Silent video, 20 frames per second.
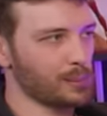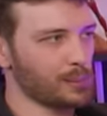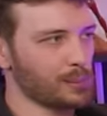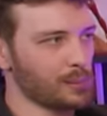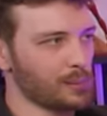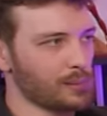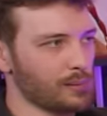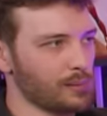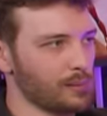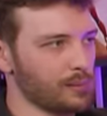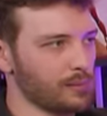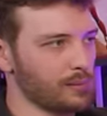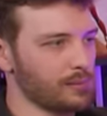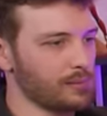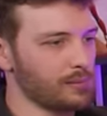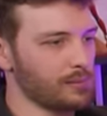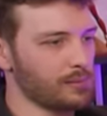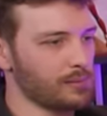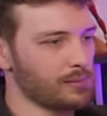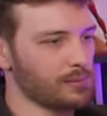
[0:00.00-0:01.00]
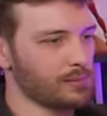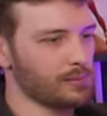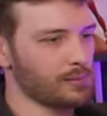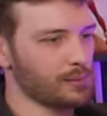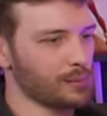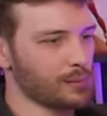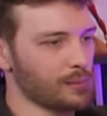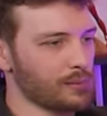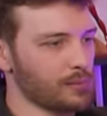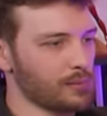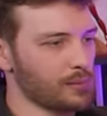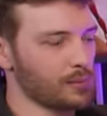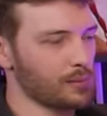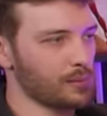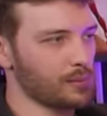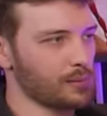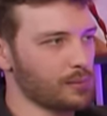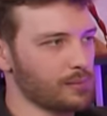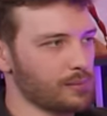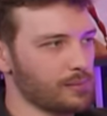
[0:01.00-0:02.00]

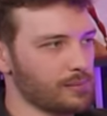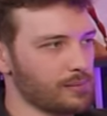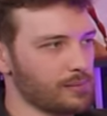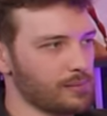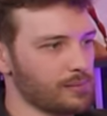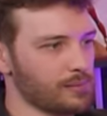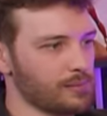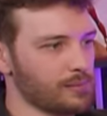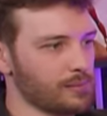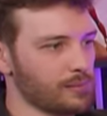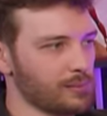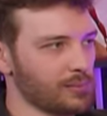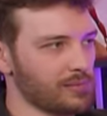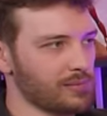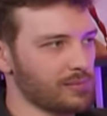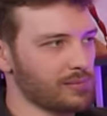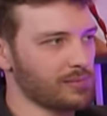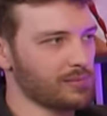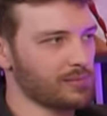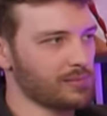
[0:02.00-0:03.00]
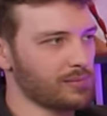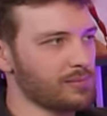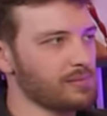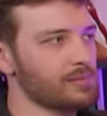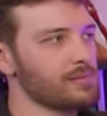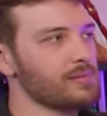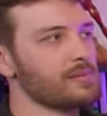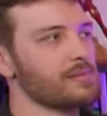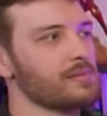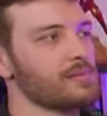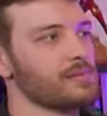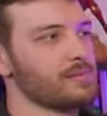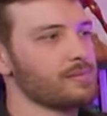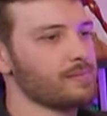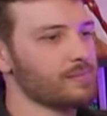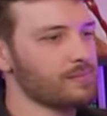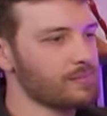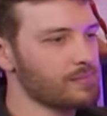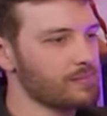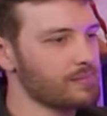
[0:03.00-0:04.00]

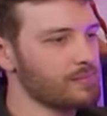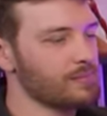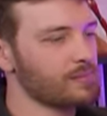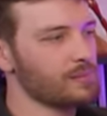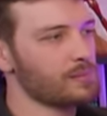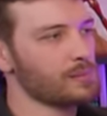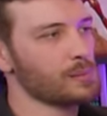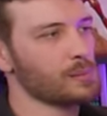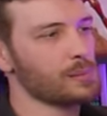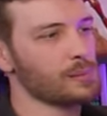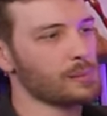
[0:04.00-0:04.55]
(silent)